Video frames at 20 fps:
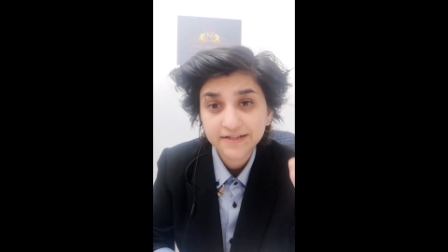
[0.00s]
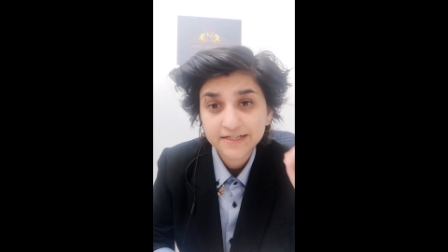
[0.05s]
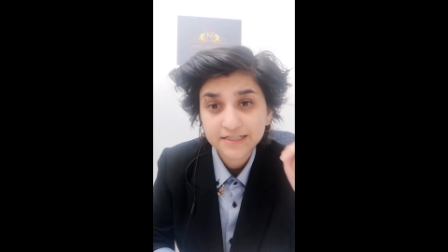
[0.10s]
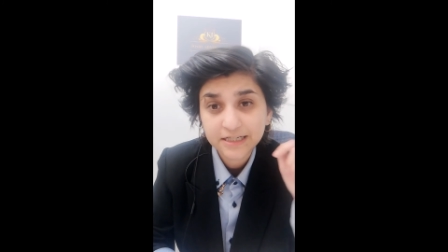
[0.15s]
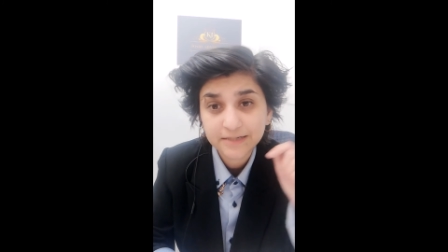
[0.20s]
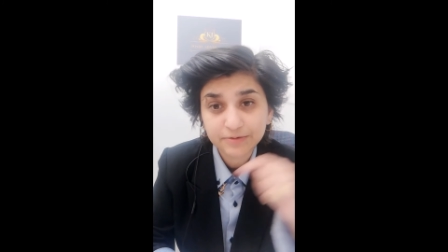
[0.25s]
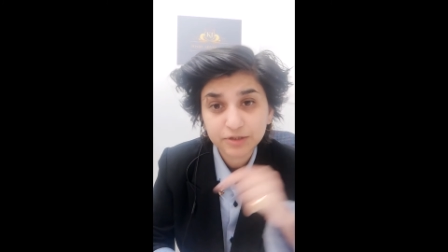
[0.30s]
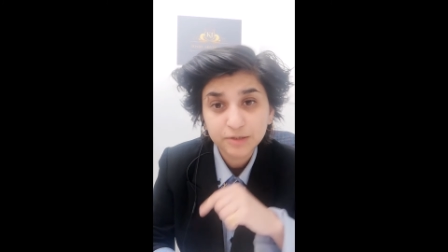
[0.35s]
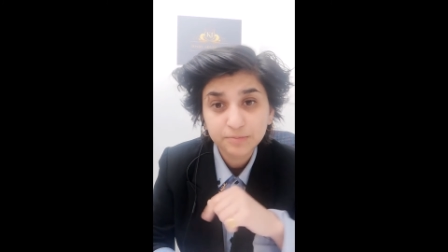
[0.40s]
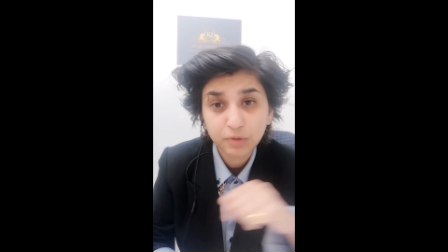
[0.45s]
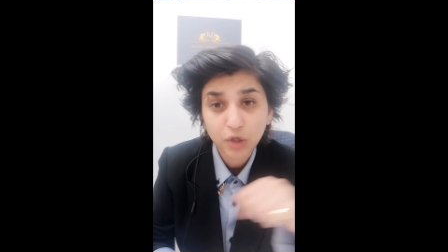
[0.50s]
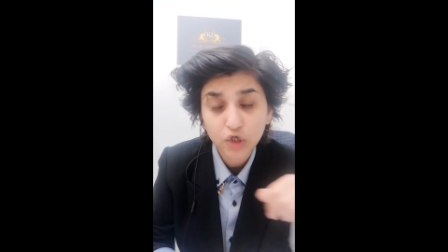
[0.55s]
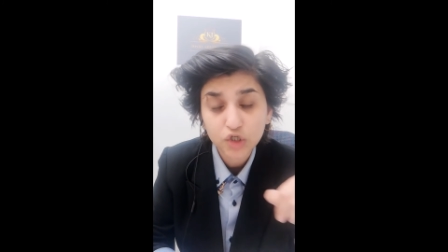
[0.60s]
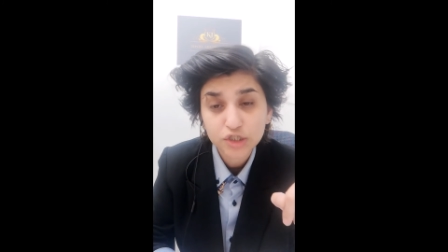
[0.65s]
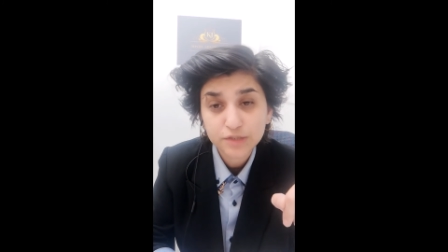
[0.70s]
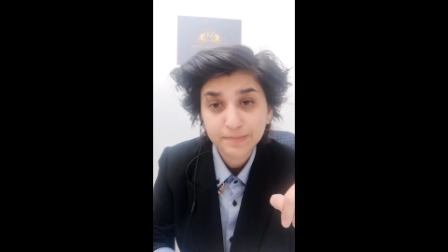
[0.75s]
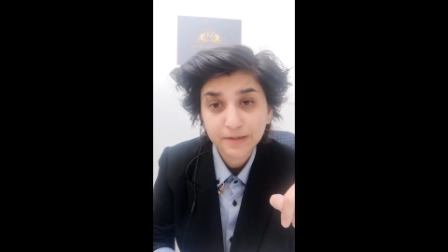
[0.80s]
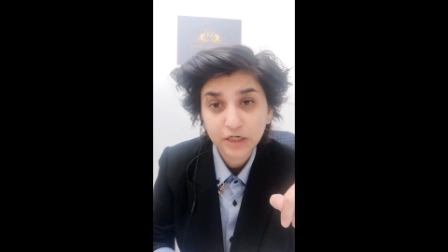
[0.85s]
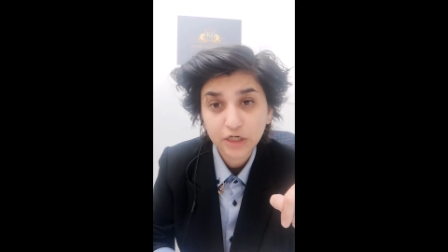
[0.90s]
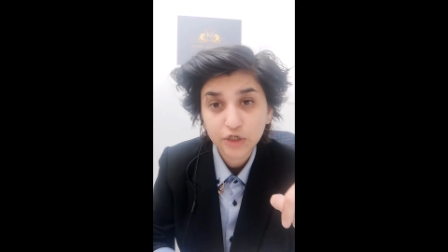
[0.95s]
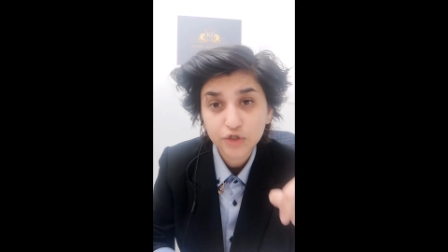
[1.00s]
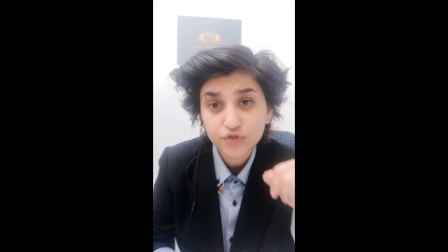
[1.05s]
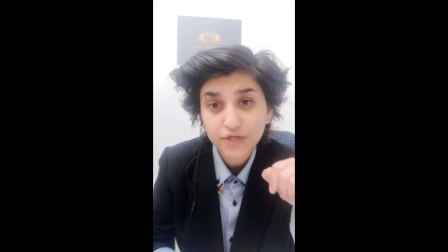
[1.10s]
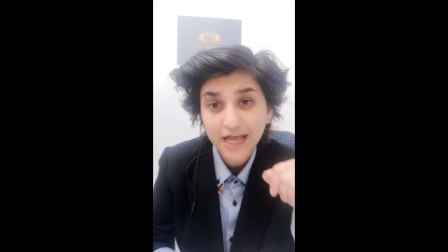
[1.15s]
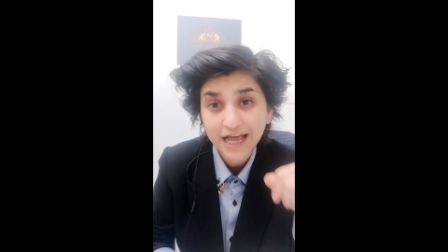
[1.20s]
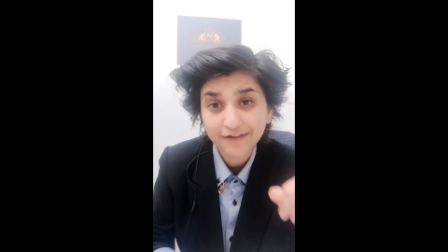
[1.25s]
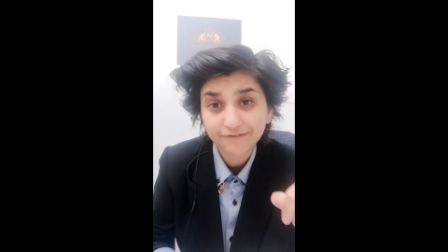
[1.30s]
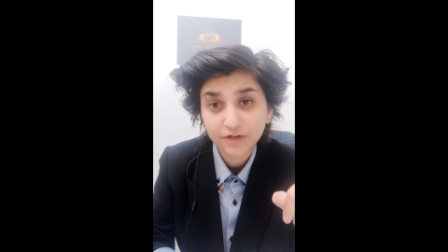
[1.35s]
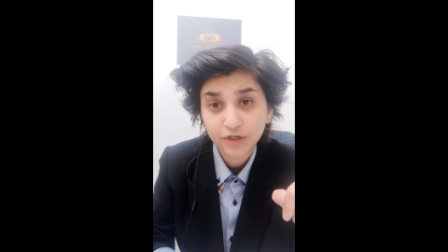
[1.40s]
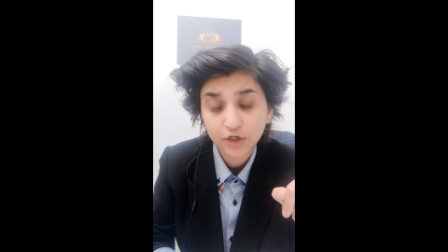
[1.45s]
in the description box below, so
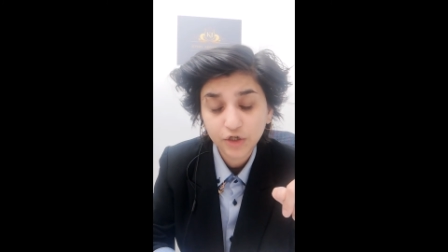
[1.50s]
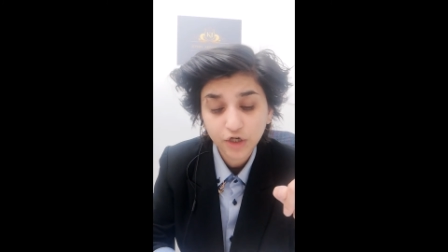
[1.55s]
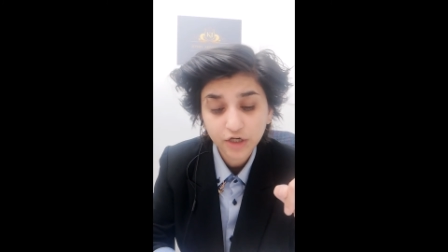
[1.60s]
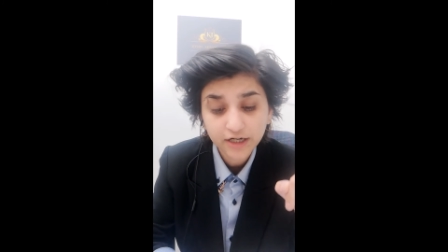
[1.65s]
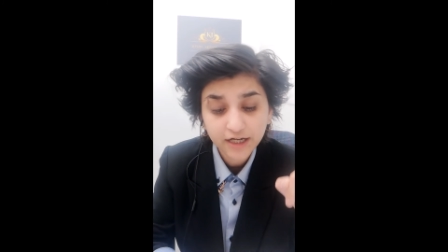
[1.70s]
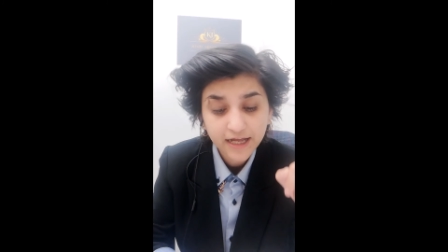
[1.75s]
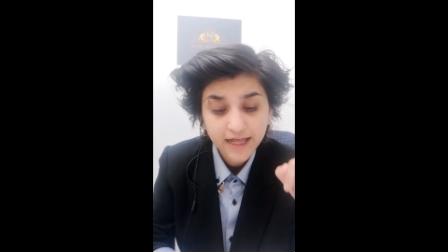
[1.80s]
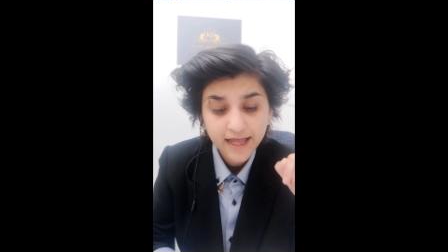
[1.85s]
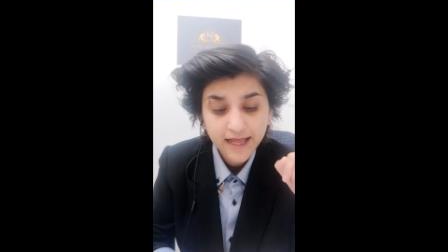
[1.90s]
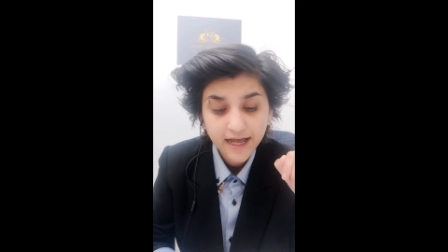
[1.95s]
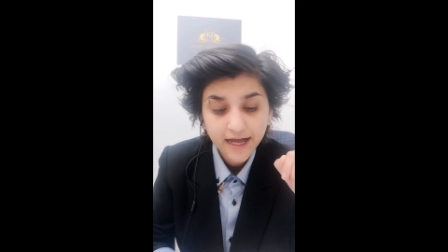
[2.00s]
have a look.